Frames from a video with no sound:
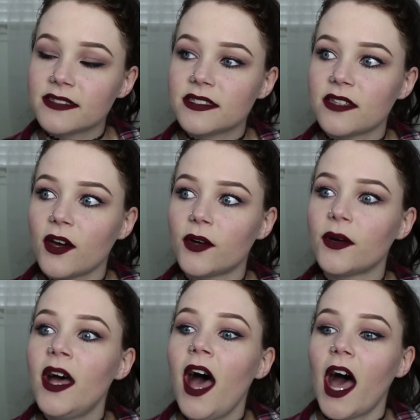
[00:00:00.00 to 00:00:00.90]

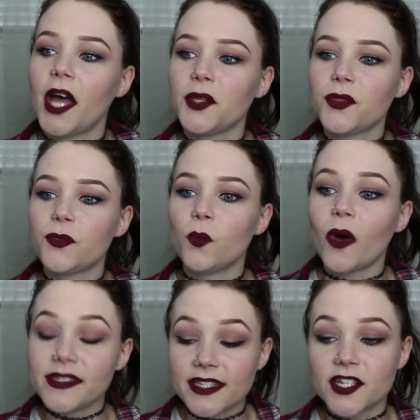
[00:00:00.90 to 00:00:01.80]
So I
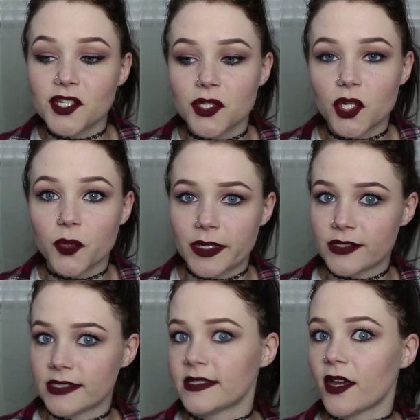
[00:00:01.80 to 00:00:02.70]
was going to do the
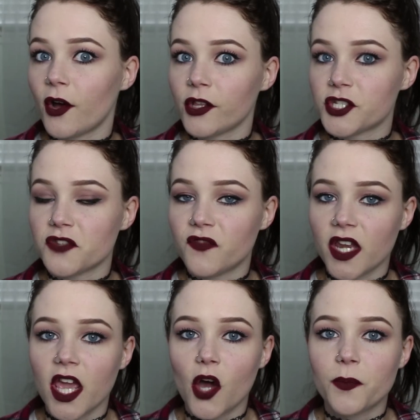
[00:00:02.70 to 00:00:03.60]
careers in psychology
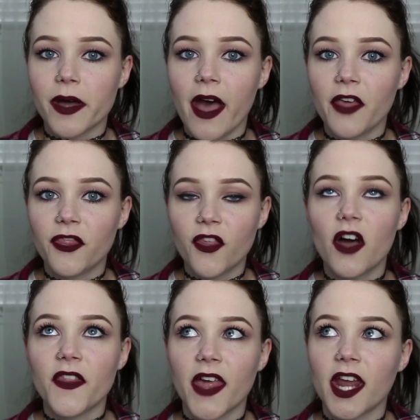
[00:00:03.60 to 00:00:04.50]
video, but I
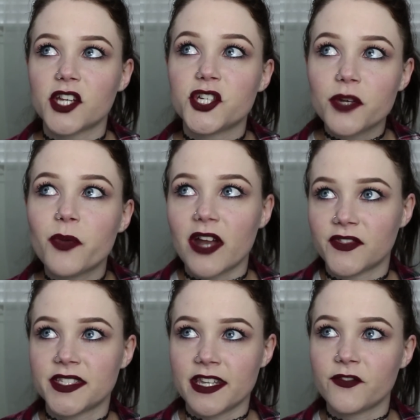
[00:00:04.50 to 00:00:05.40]
thought that I should
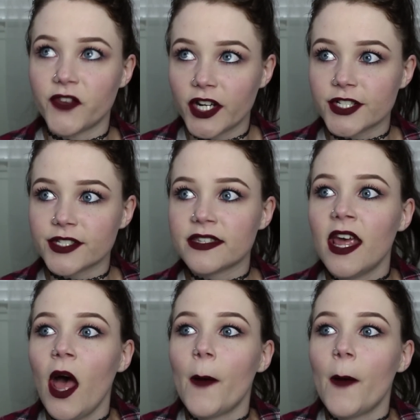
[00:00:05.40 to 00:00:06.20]
preface it first